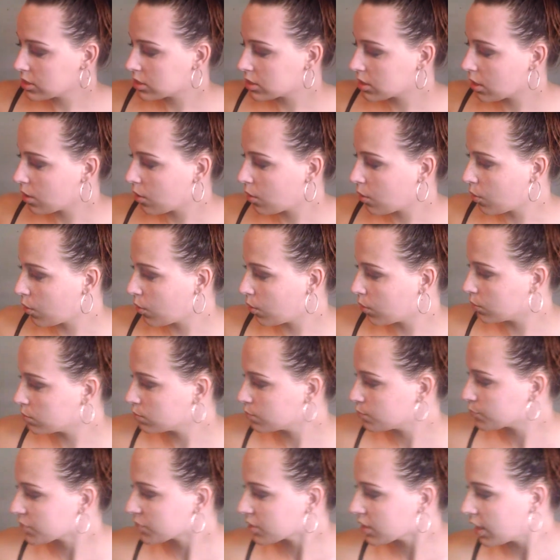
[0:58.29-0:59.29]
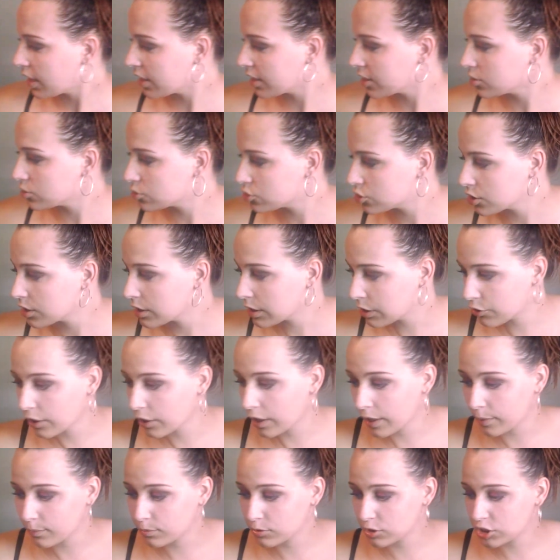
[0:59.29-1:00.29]
So I usually
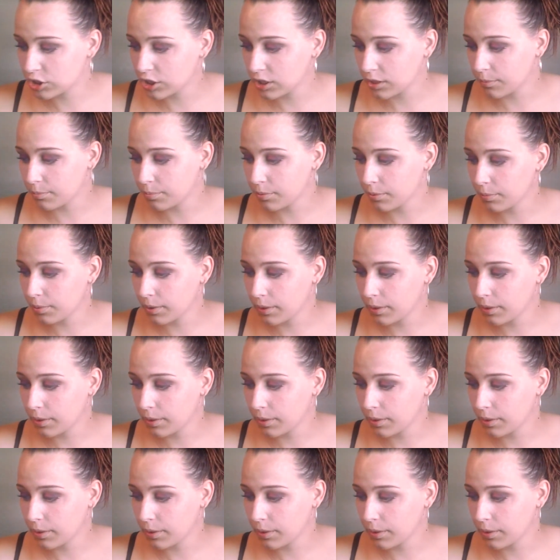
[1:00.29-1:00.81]
grab cheap